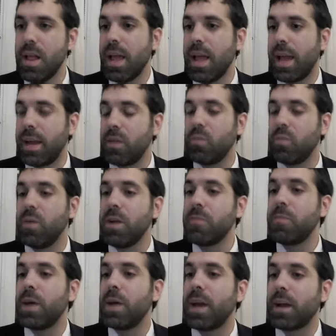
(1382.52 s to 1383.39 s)
And it
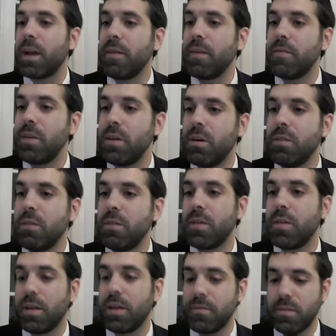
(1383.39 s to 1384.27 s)
went back every
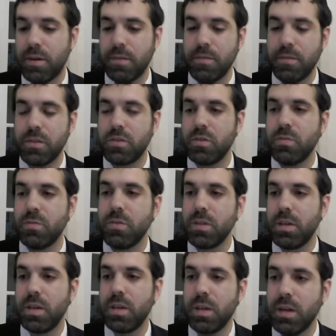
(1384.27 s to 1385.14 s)
Yovel, every
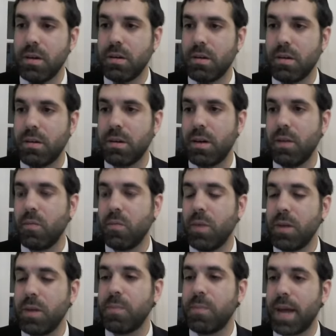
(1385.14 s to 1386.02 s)
Jubilee year, it
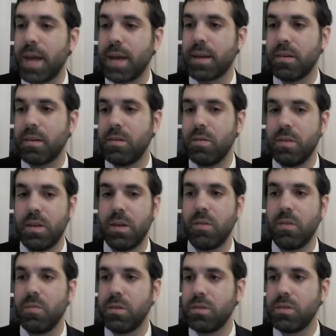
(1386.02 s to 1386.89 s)
went back to the
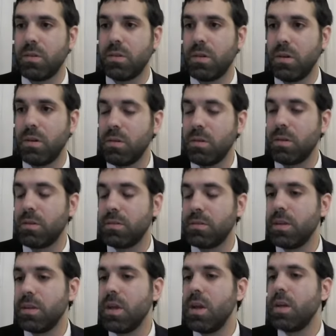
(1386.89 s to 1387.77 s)
original
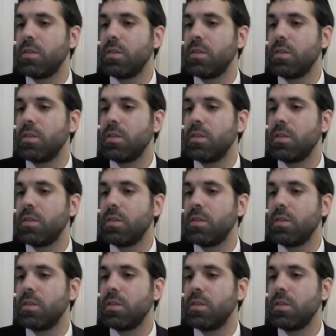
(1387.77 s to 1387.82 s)
owners.